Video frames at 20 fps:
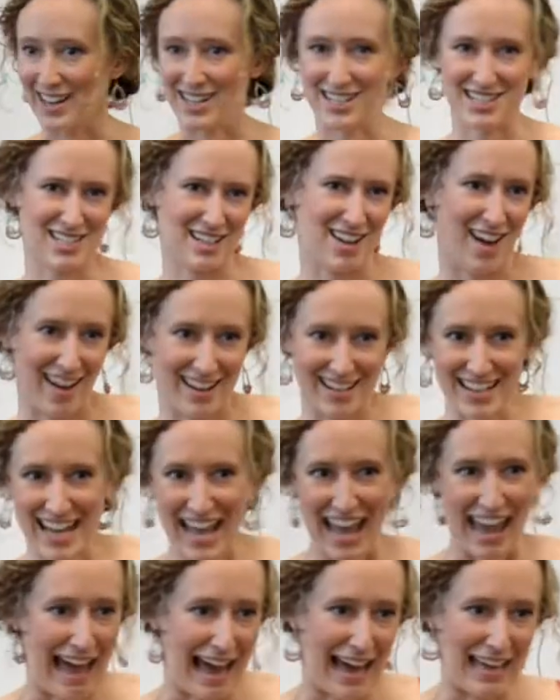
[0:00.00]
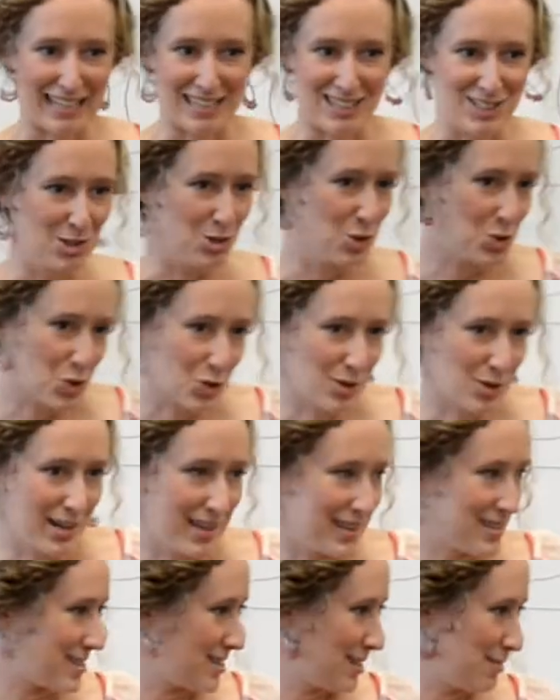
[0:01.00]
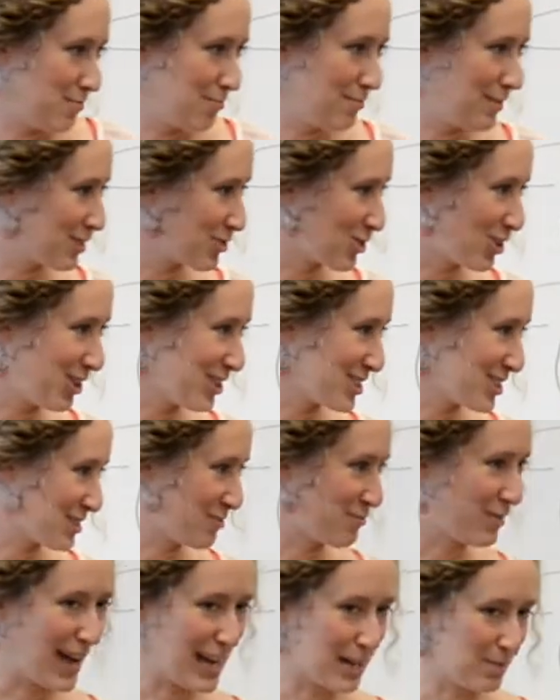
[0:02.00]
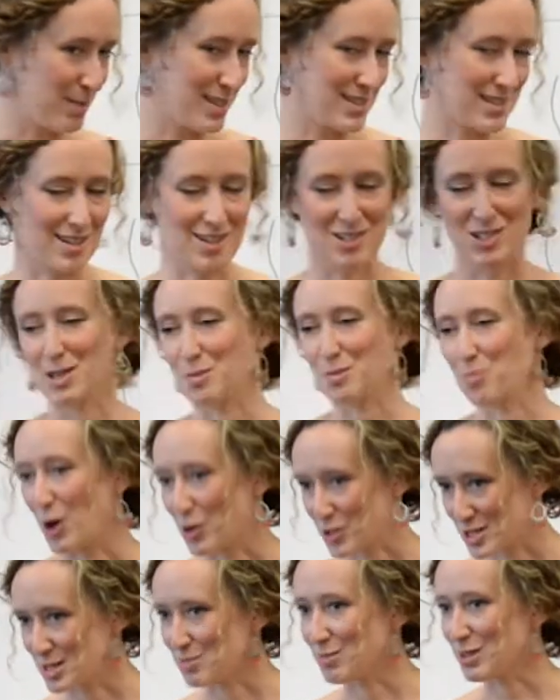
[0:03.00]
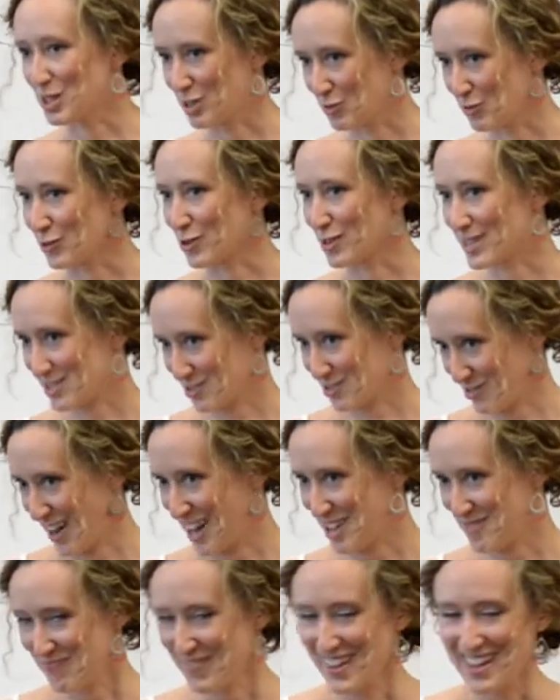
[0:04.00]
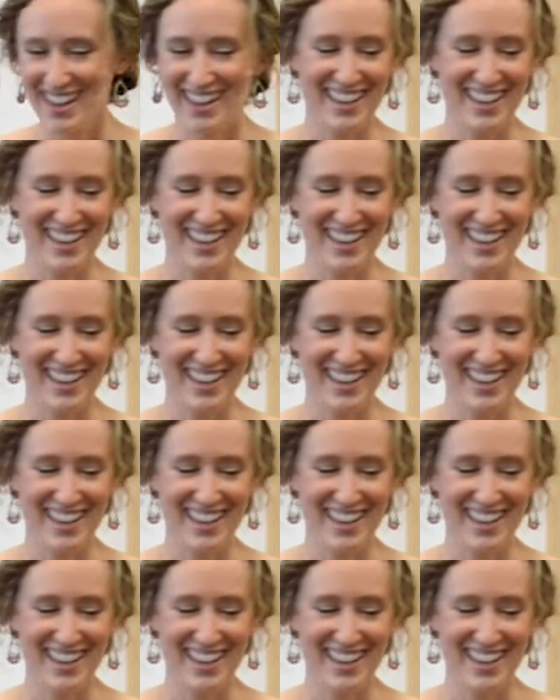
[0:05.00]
It's got added nutrients and minerals and vitamins that are supposed to be good for us, right?